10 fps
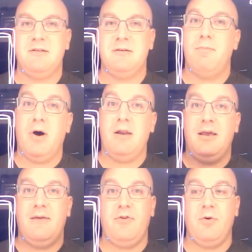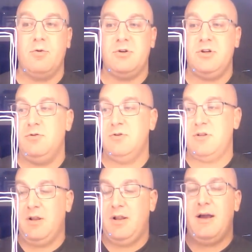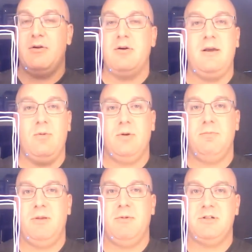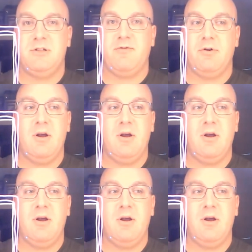but if you were to use the liner, it wouldn't be much different.